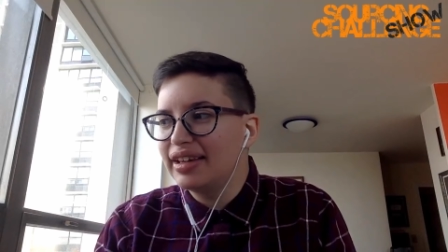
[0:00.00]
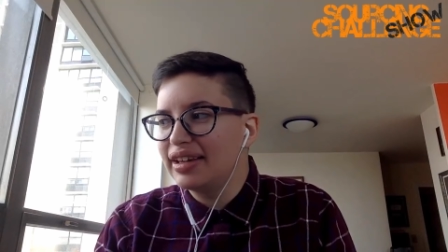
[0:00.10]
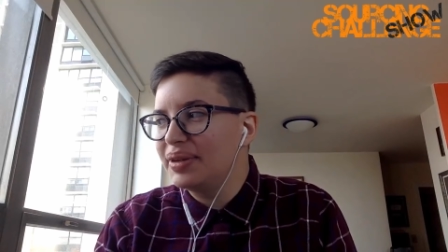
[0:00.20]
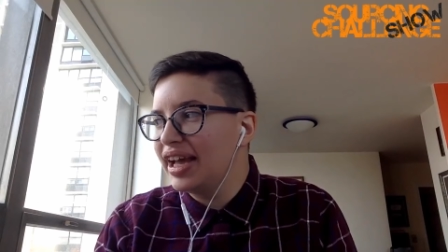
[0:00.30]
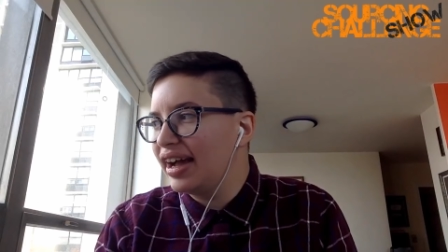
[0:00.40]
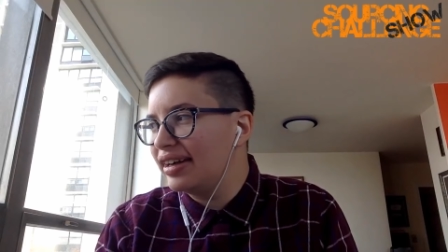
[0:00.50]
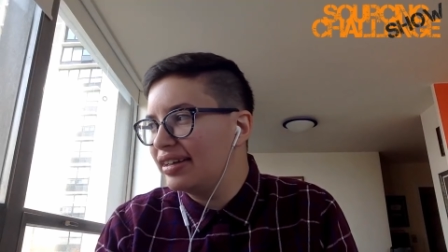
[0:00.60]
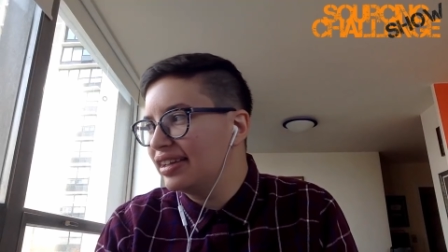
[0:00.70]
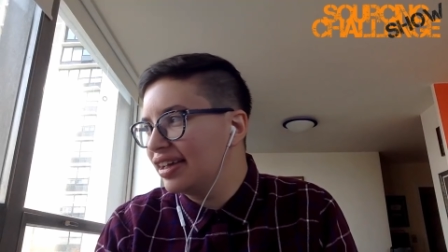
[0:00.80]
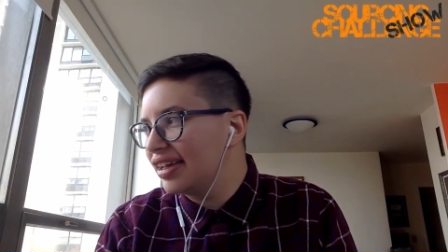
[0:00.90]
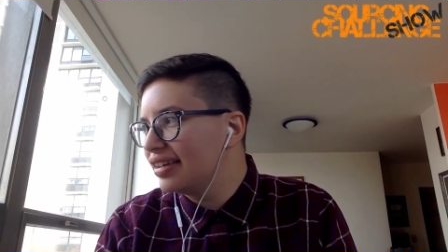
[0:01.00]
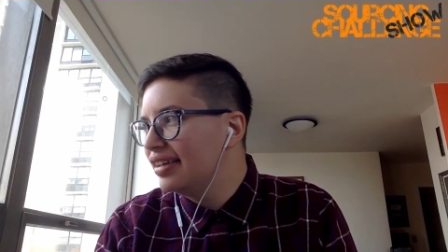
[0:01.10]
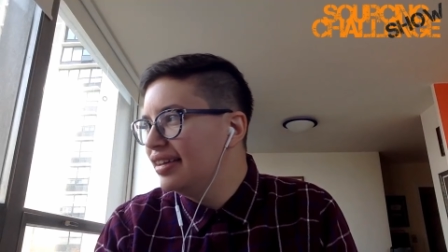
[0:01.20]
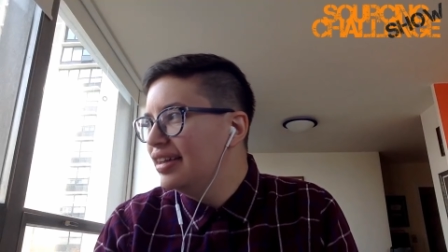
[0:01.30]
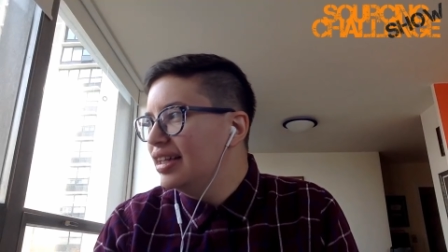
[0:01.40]
I think we had
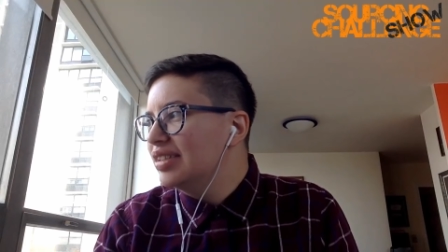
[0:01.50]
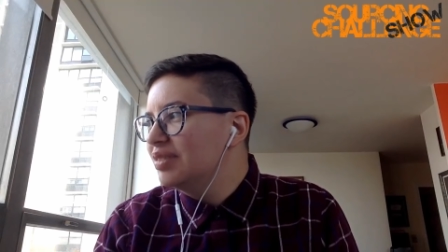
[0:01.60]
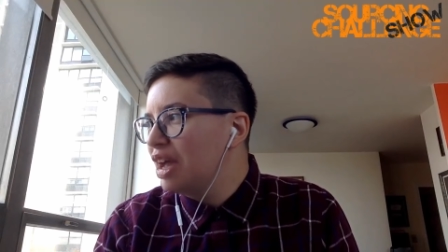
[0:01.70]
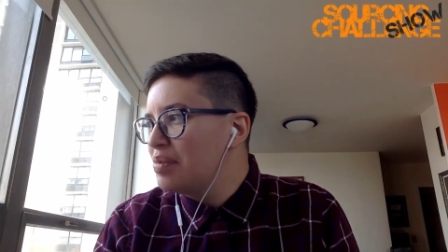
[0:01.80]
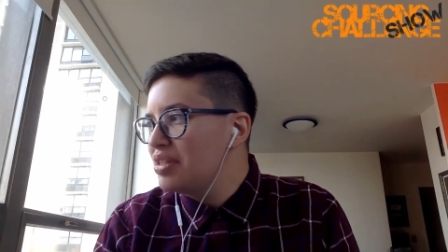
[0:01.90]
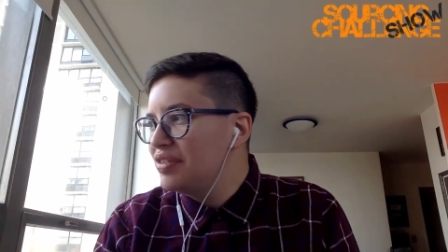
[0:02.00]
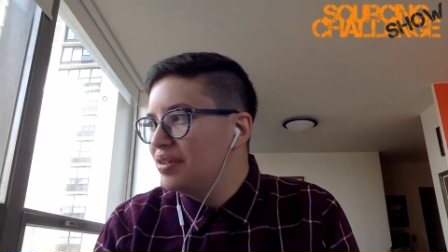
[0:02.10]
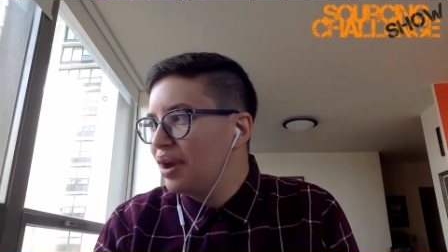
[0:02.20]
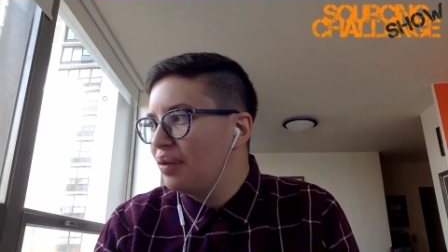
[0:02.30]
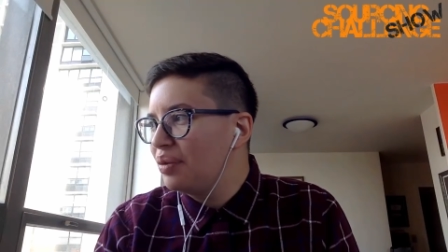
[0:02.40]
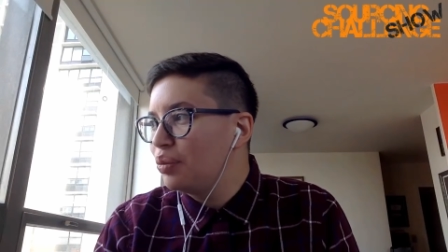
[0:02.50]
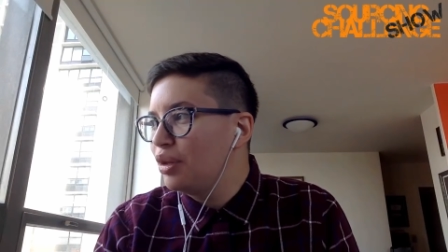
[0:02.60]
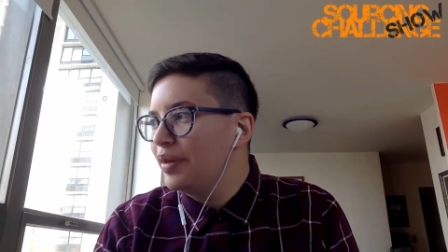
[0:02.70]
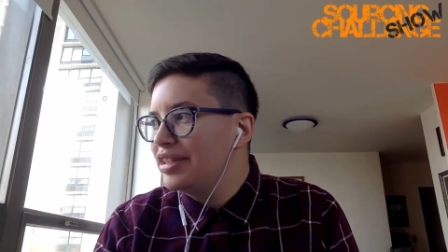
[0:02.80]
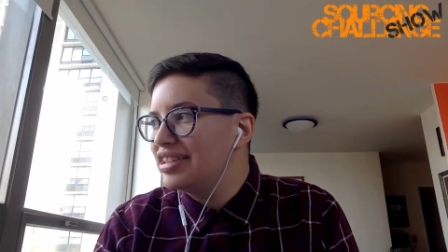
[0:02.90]
like, sometimes if you
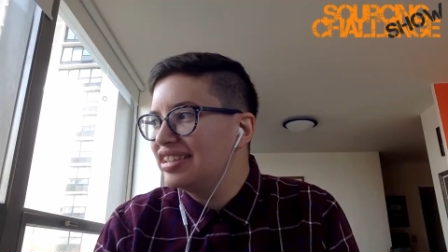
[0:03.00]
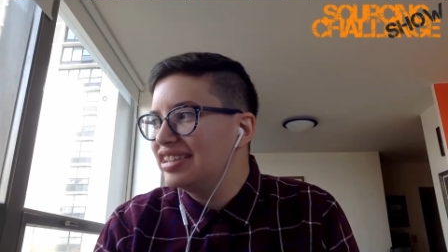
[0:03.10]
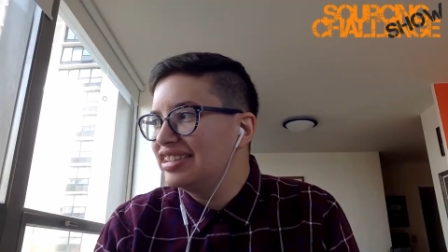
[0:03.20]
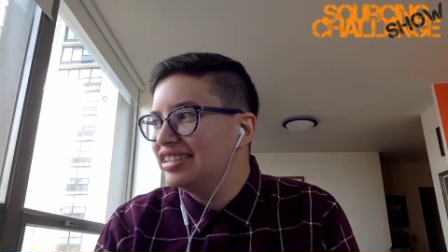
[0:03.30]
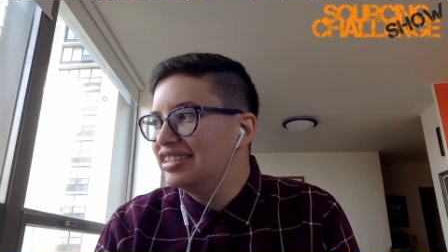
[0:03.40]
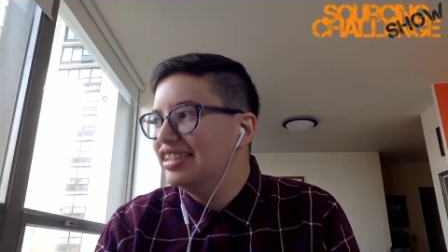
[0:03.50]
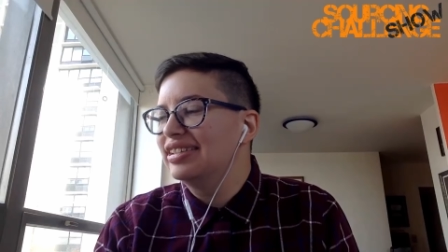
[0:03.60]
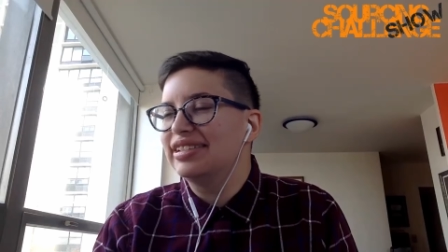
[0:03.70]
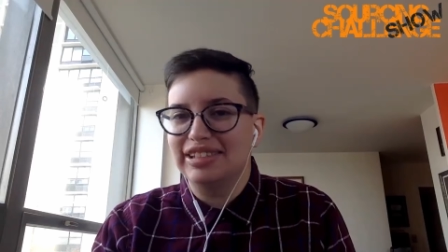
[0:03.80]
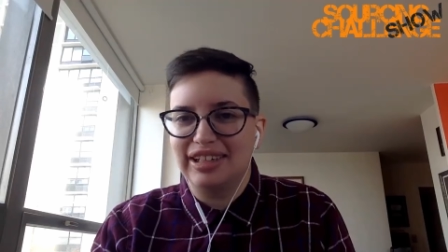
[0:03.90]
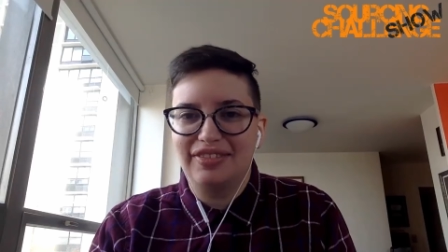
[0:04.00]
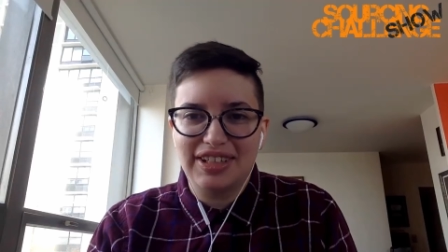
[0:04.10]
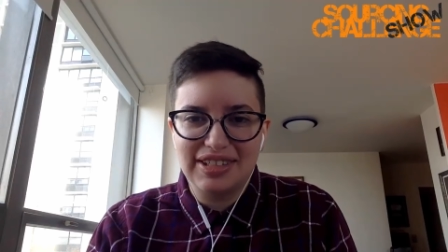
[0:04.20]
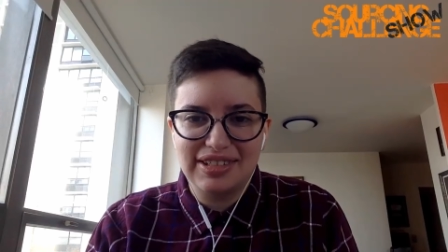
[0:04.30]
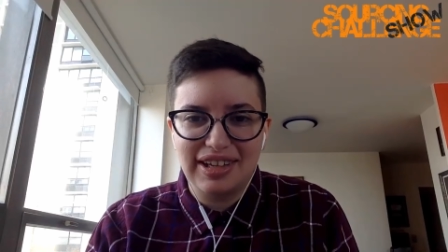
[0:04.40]
go, we went to Nielsen's
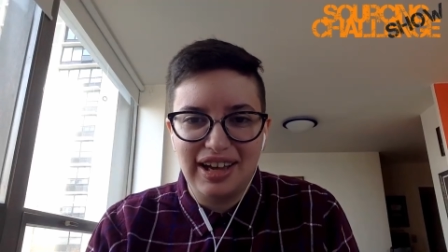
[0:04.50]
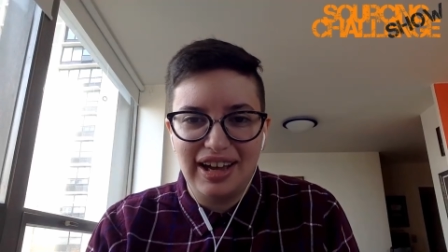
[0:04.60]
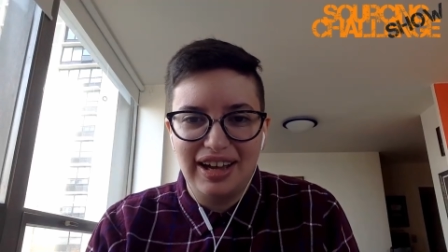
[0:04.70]
office.